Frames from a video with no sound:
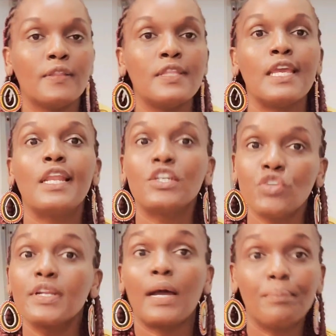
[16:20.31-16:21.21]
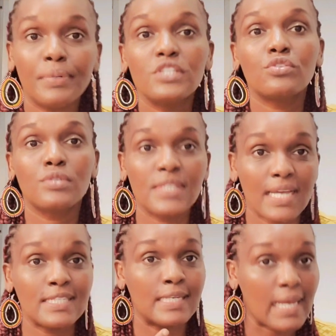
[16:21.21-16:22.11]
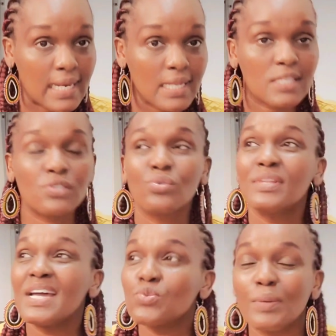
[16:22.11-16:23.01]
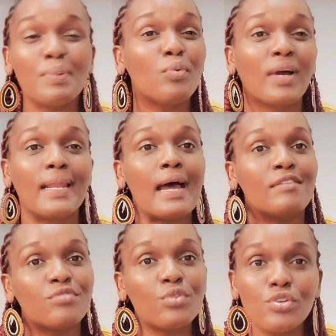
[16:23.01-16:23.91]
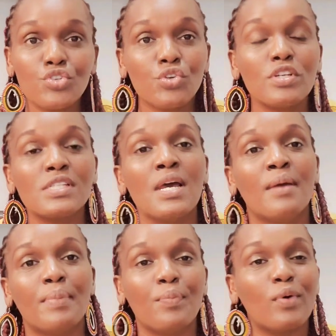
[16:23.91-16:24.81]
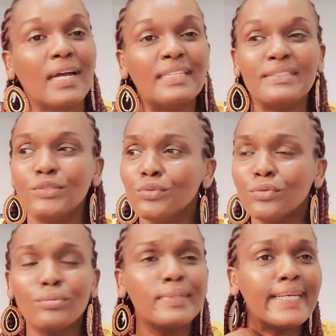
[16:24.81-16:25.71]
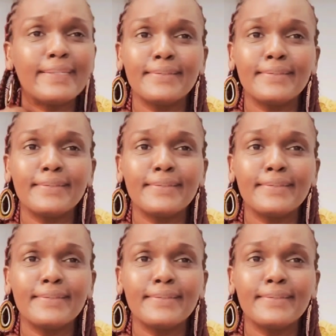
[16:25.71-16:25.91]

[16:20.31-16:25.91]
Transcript: the election campaigns to start in earnest, so that way people can have road shows, people can, you know,